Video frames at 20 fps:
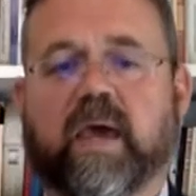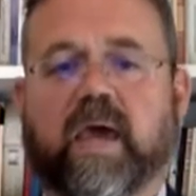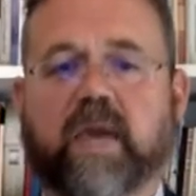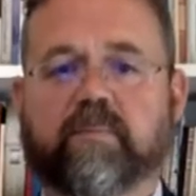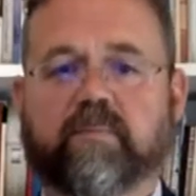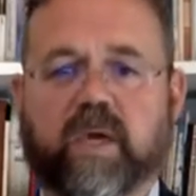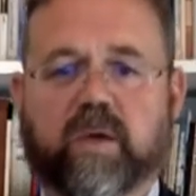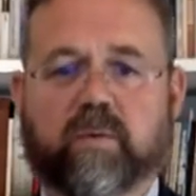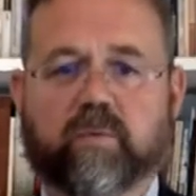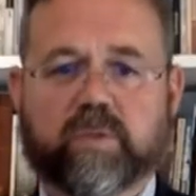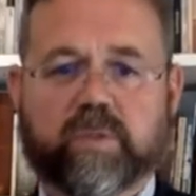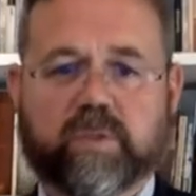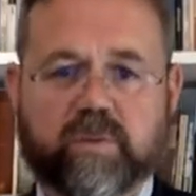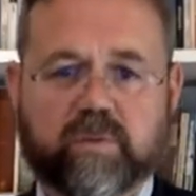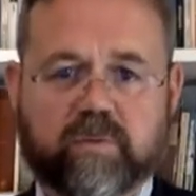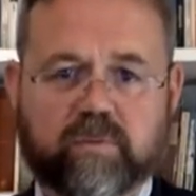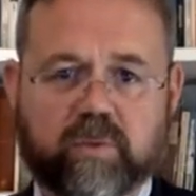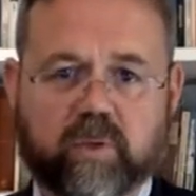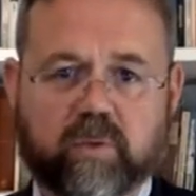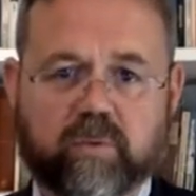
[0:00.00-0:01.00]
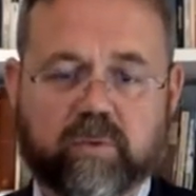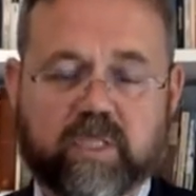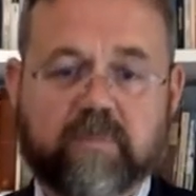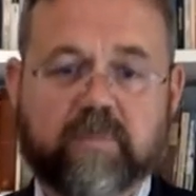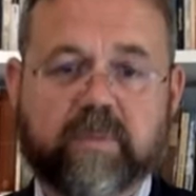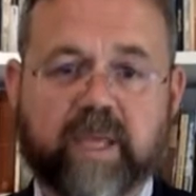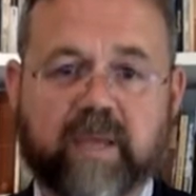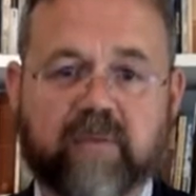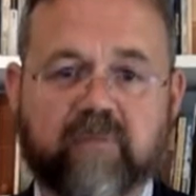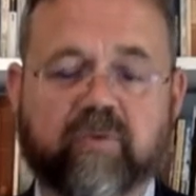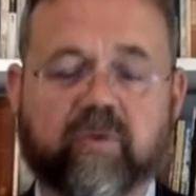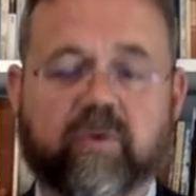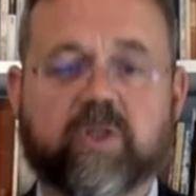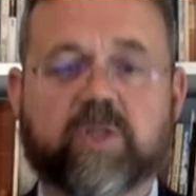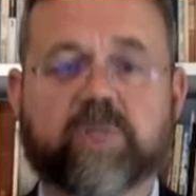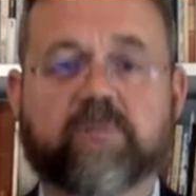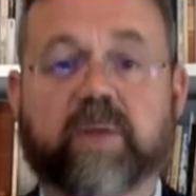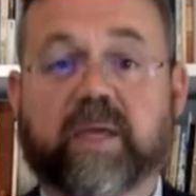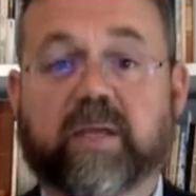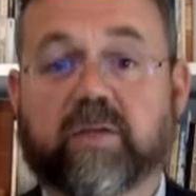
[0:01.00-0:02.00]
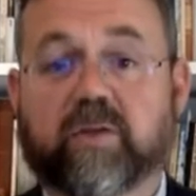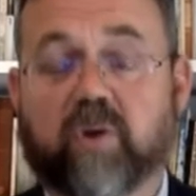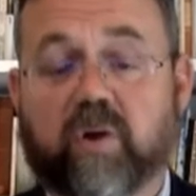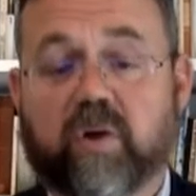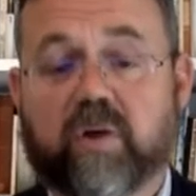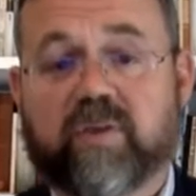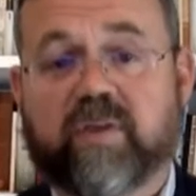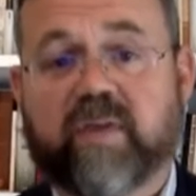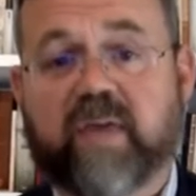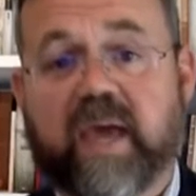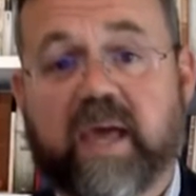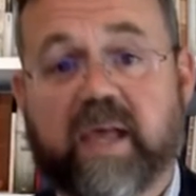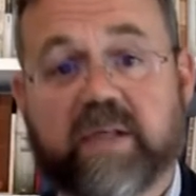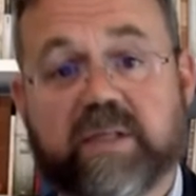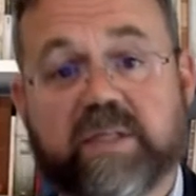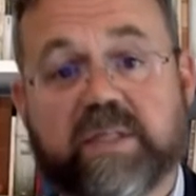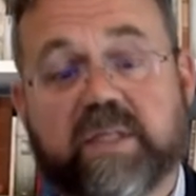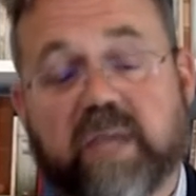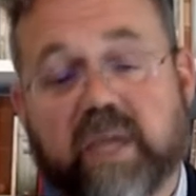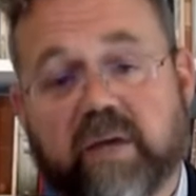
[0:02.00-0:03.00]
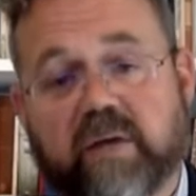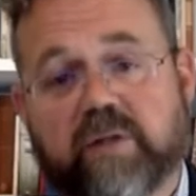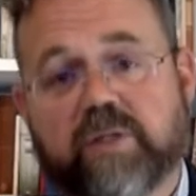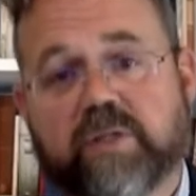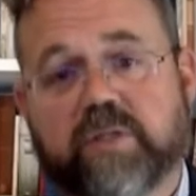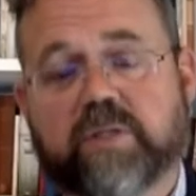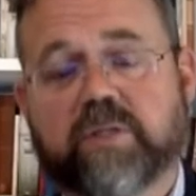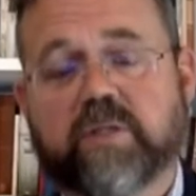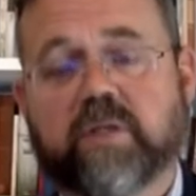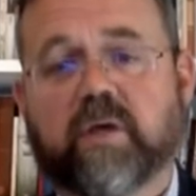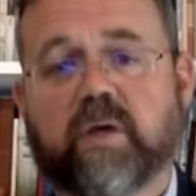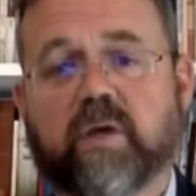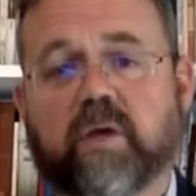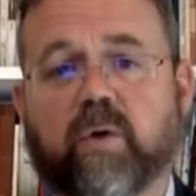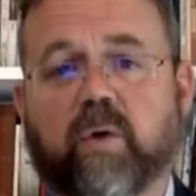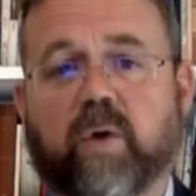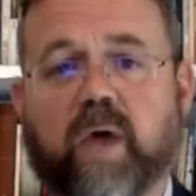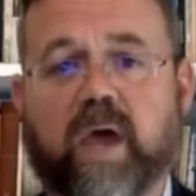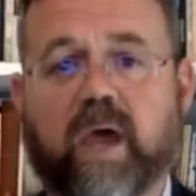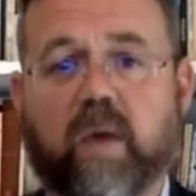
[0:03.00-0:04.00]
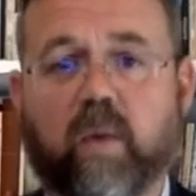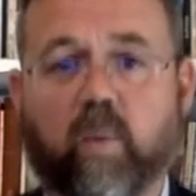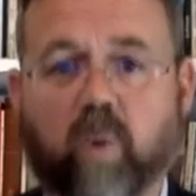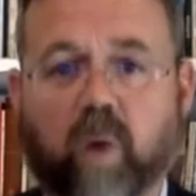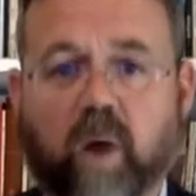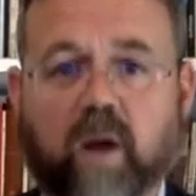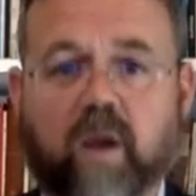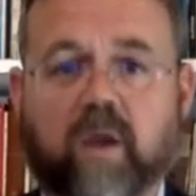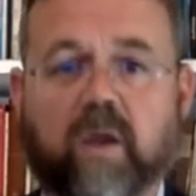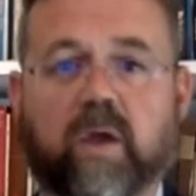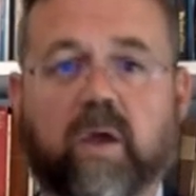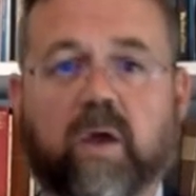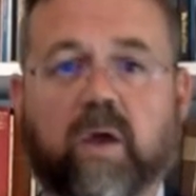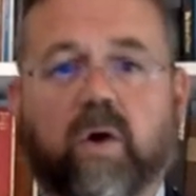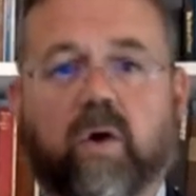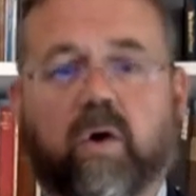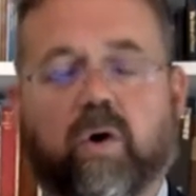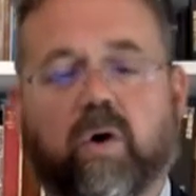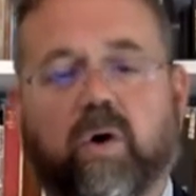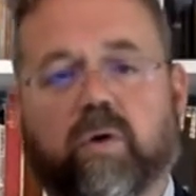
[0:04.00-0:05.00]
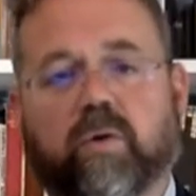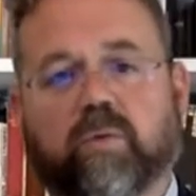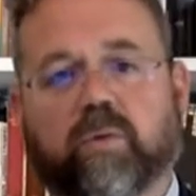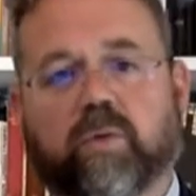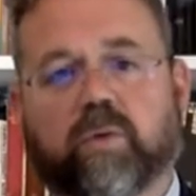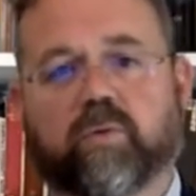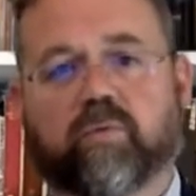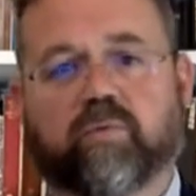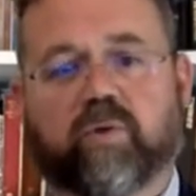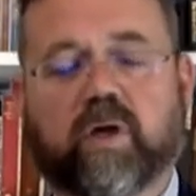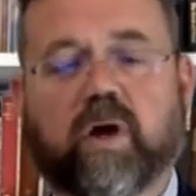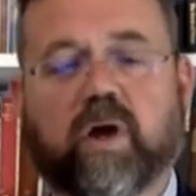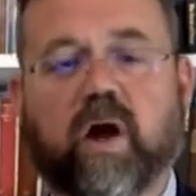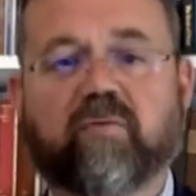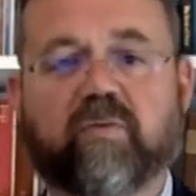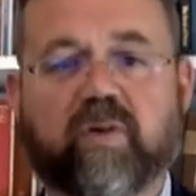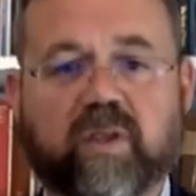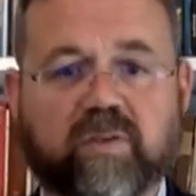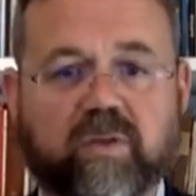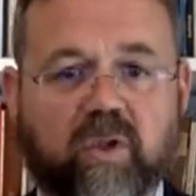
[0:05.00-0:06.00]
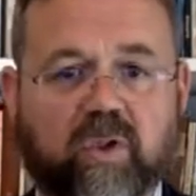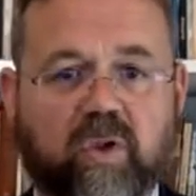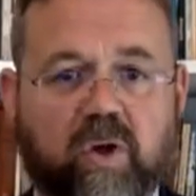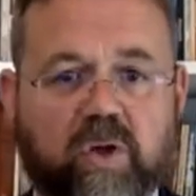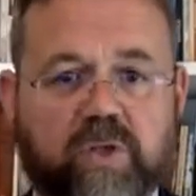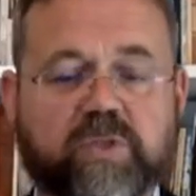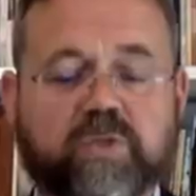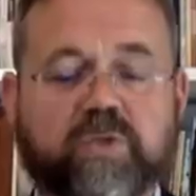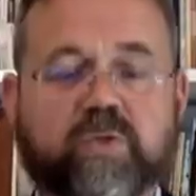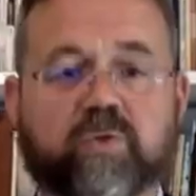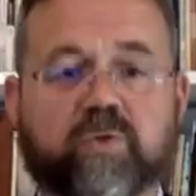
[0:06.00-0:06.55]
Um, it was you know, deeply influenced by Dorothy L. Sayers' uh, work on you know, recovering the lost